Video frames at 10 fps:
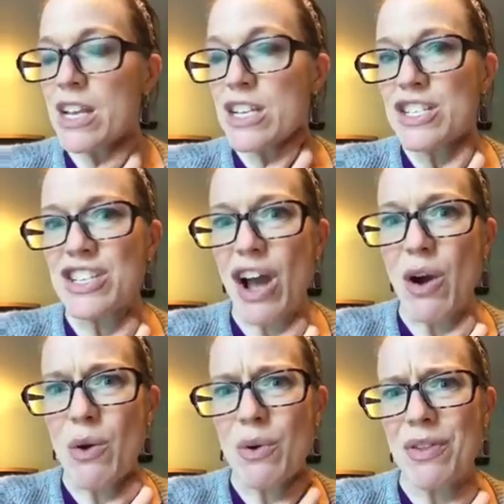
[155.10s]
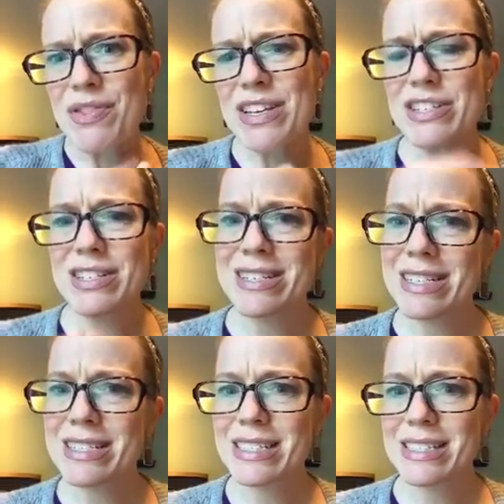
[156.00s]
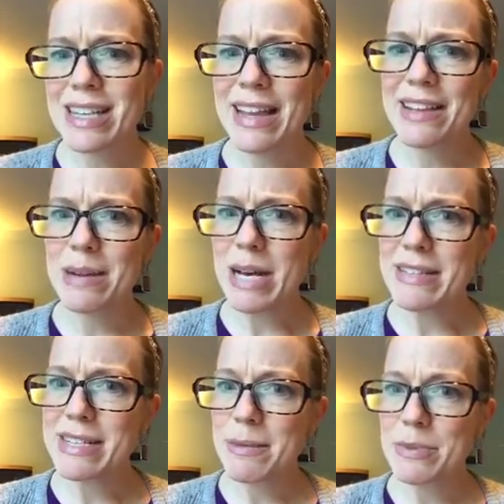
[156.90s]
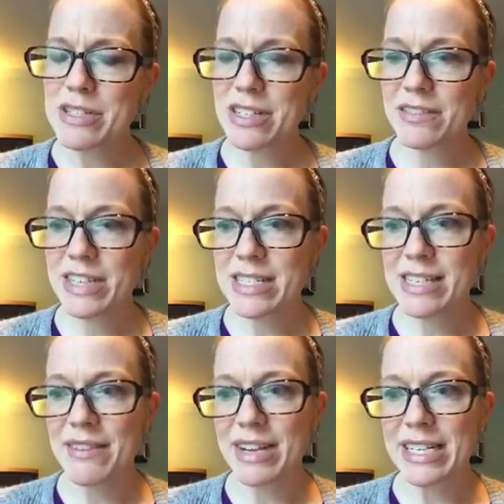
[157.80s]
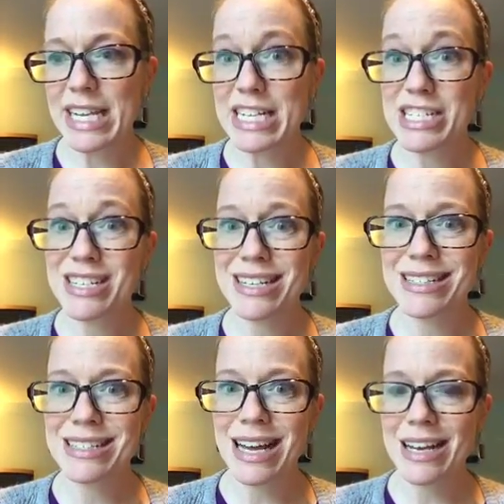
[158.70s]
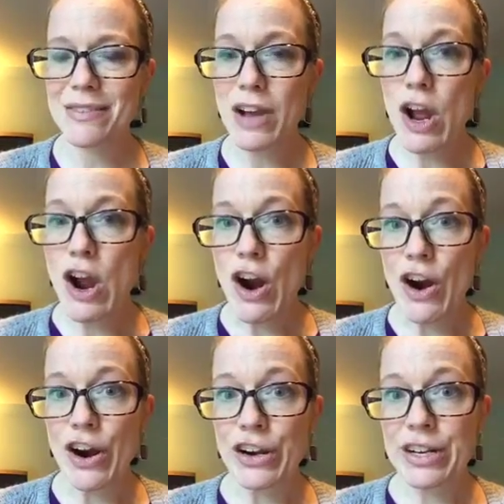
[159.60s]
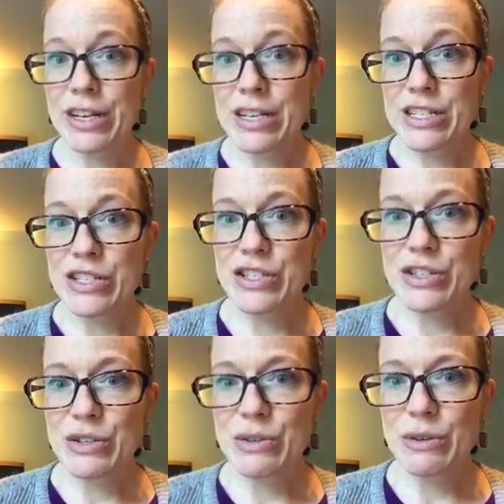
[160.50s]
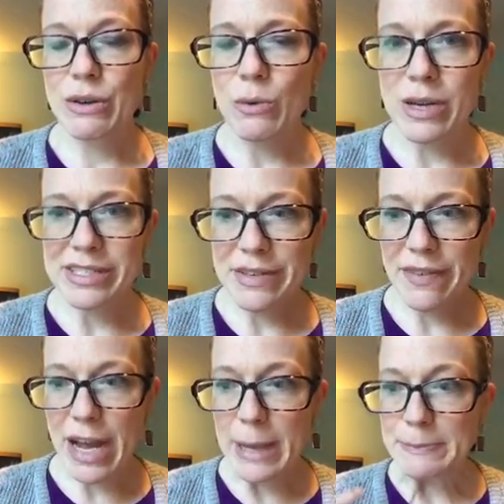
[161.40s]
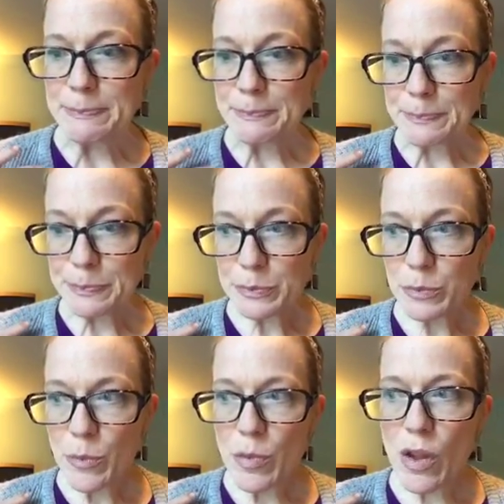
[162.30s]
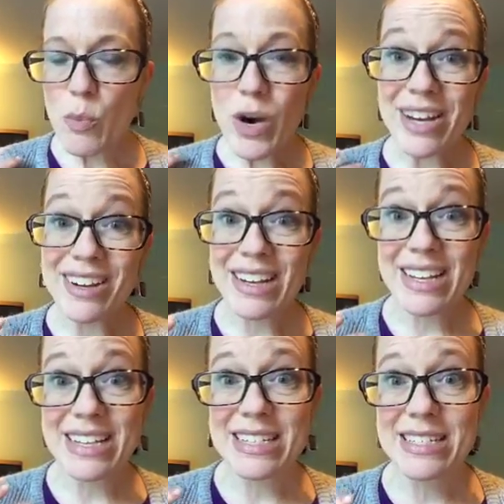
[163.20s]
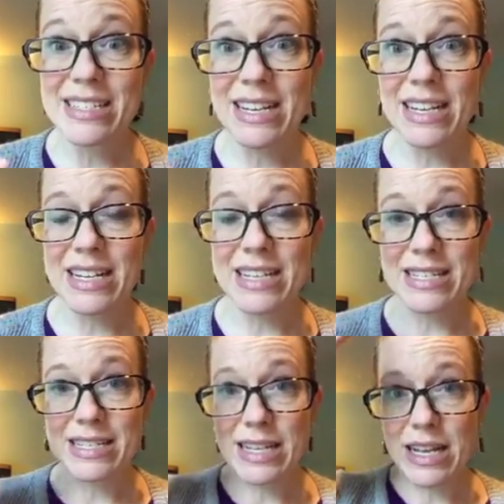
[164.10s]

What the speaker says: So, the statistics say that about 10% of kids have ADHD. It's kind of hard to quantify. What it is